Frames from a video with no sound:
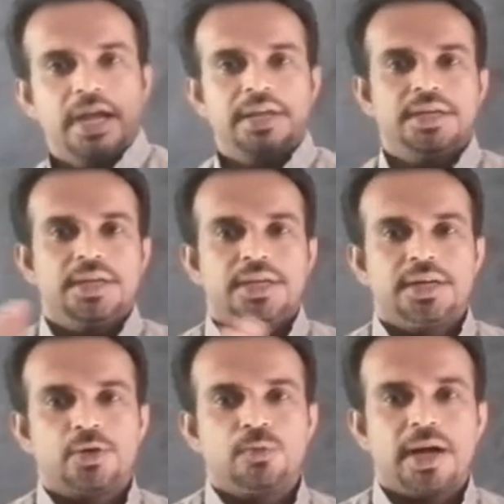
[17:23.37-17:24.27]
And
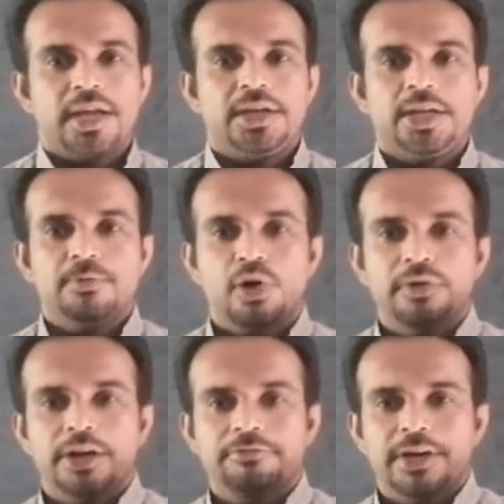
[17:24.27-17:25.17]
Yoruba and Igbo
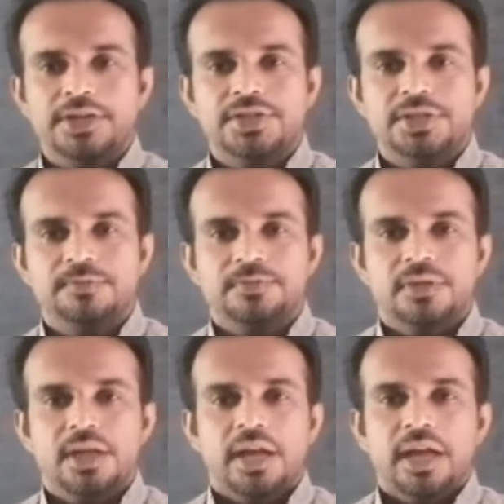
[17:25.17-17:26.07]
were fighting,
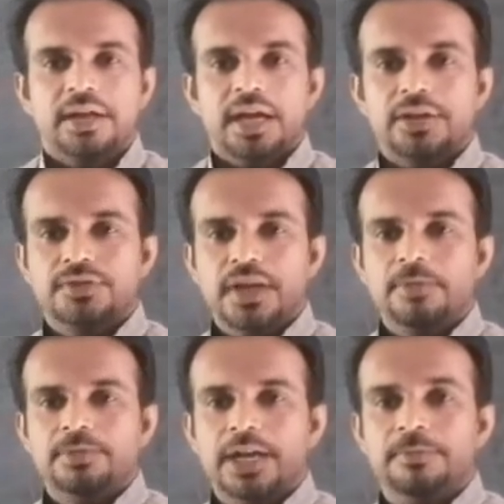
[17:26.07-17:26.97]
and at the
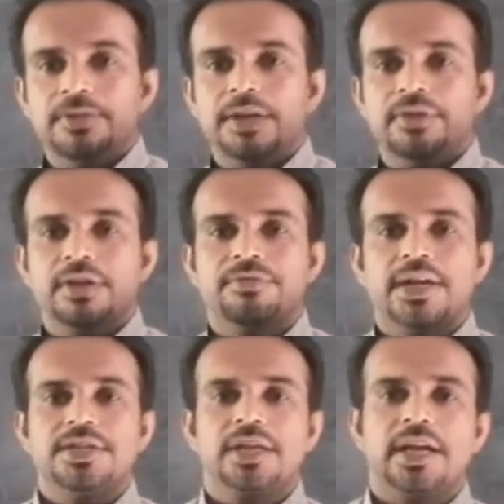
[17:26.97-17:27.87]
same time they were
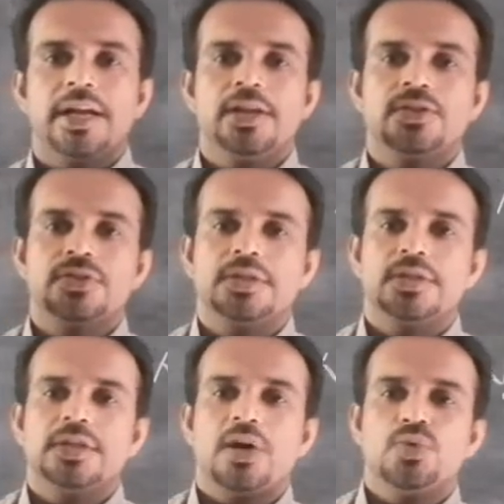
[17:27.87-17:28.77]
fighting against
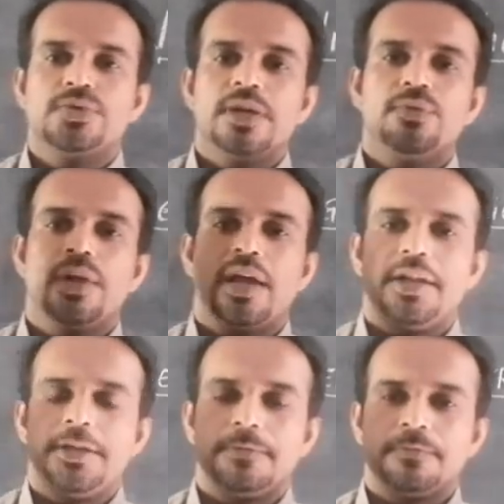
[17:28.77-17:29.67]
House of
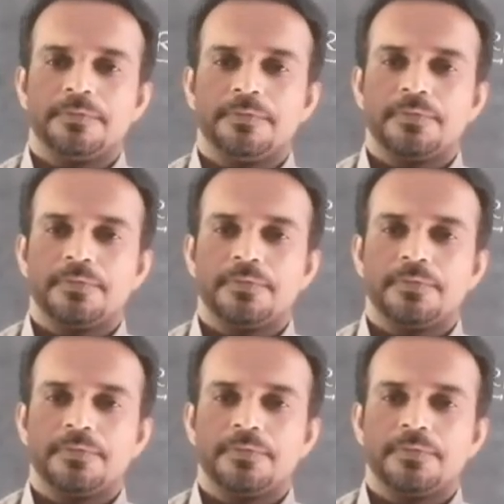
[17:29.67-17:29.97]
Fulani.